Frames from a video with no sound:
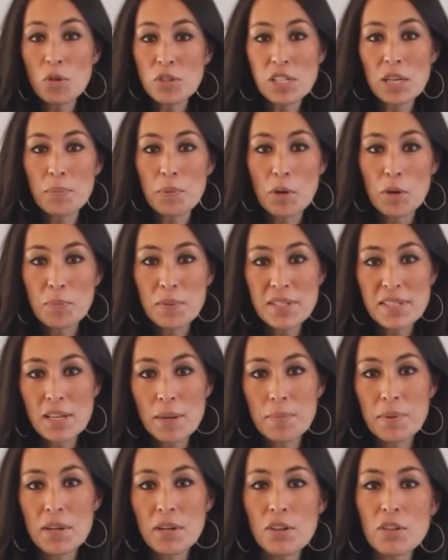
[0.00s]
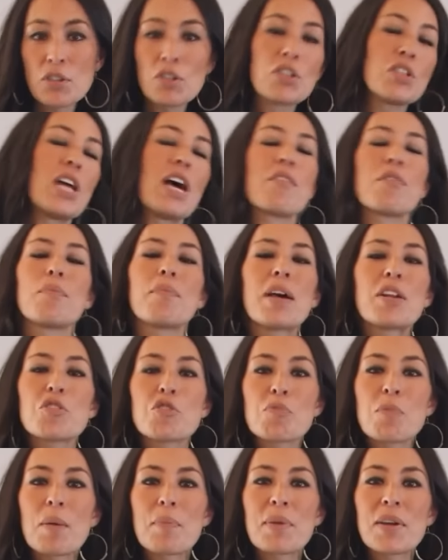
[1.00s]
Joanna Gaines remains a
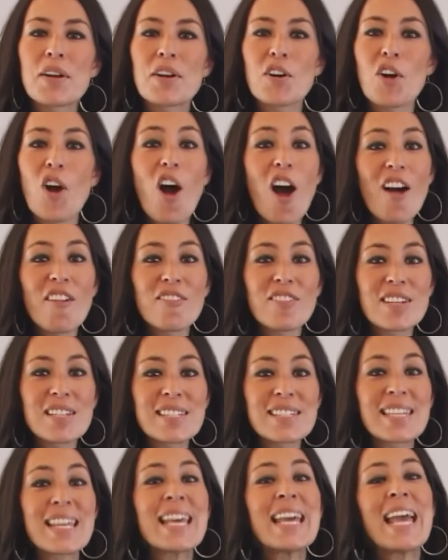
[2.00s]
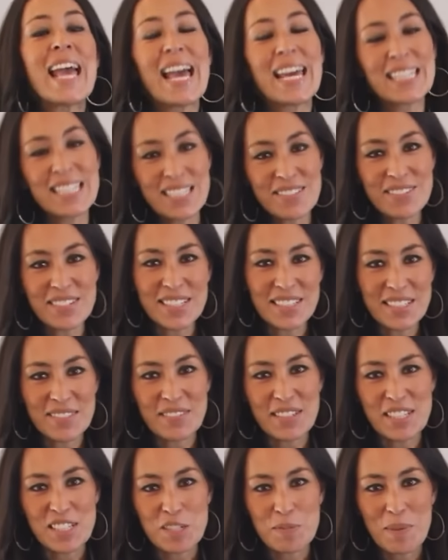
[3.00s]
force in the design world and a
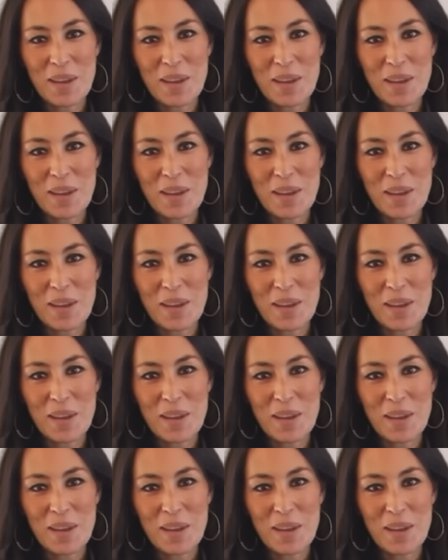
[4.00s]
role